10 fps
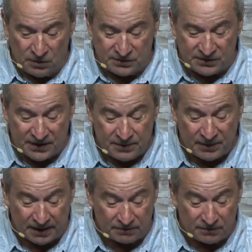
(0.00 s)

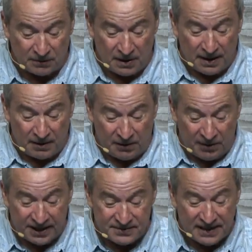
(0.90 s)
Simeon,
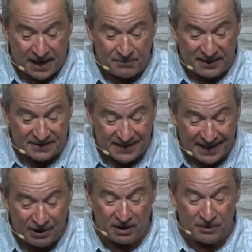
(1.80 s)
his name means
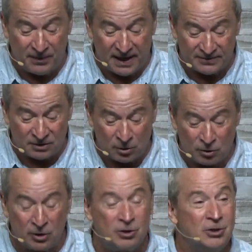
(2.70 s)
hearing because the
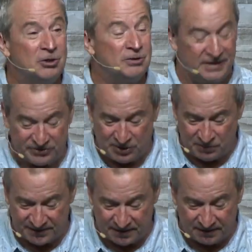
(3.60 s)
Lord heard that she
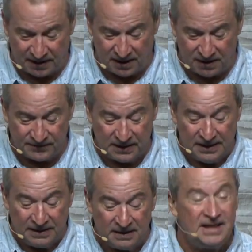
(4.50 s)
was unloved.
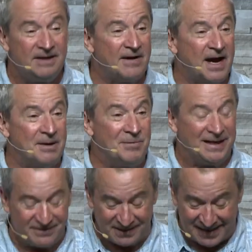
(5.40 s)
Levi
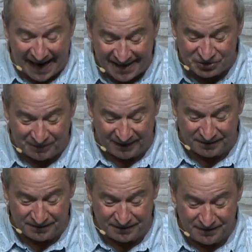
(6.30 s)
means
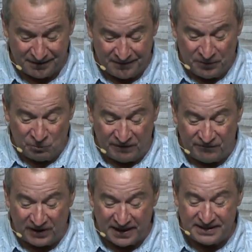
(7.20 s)
attachment,
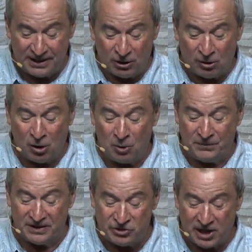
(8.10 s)
reflecting her hope
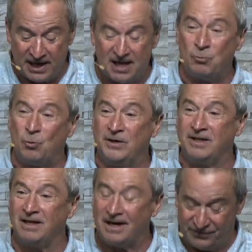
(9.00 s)
that Jacob would
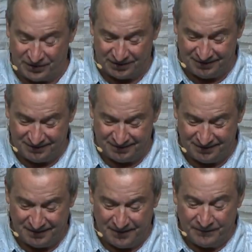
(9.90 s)
love her.
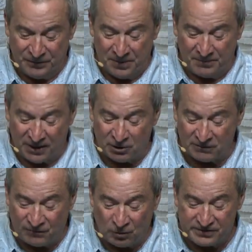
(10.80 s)
But her
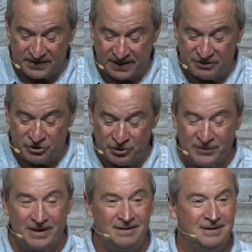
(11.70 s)
fourth son,
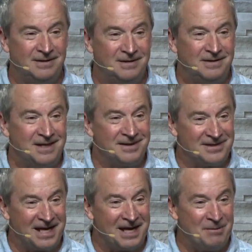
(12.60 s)
Judah, his
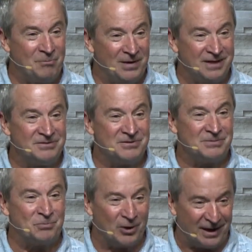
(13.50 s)
name means
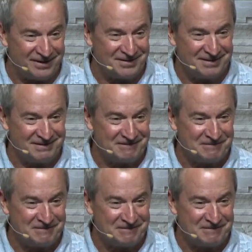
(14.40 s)
praise.